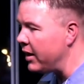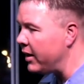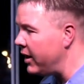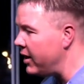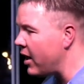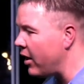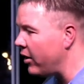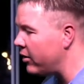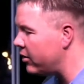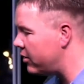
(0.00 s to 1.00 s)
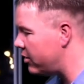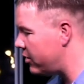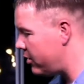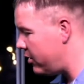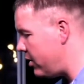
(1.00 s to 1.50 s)
And that he now
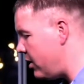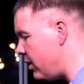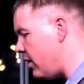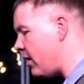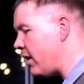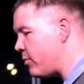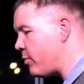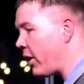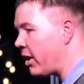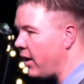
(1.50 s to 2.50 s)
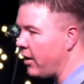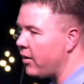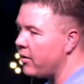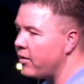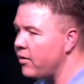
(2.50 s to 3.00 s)
is my
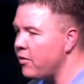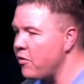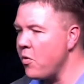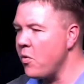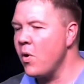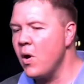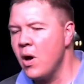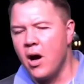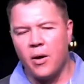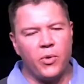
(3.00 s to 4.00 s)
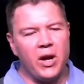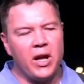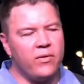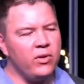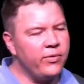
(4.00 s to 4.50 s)
King. I
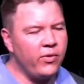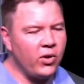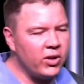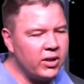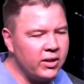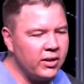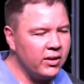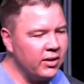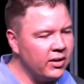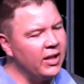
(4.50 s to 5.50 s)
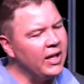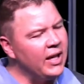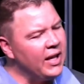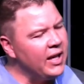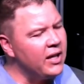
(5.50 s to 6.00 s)
pray, Heavenly Father,
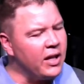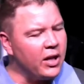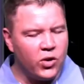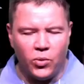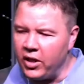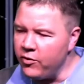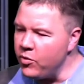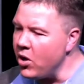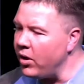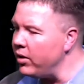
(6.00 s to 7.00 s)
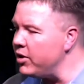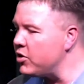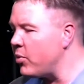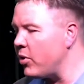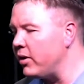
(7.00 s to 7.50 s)
that you will give me your
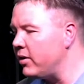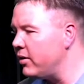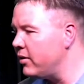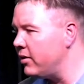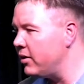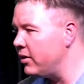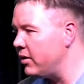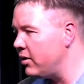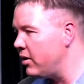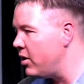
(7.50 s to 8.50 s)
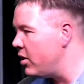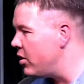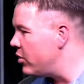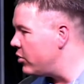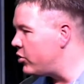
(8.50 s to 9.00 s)
Holy Spirit
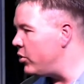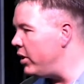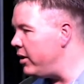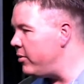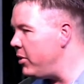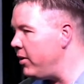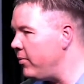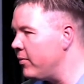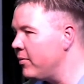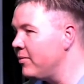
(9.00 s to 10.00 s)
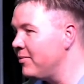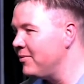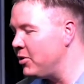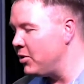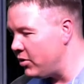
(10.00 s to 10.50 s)
to lead me,
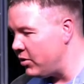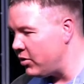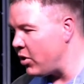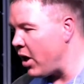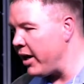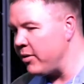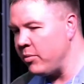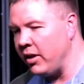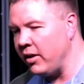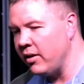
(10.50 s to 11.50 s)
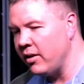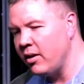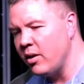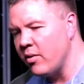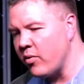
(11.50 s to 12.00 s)
to guide me
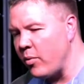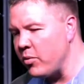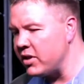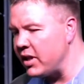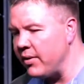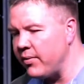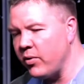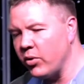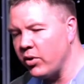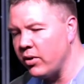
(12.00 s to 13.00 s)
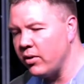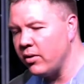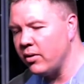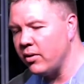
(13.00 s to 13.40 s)
from this day forth.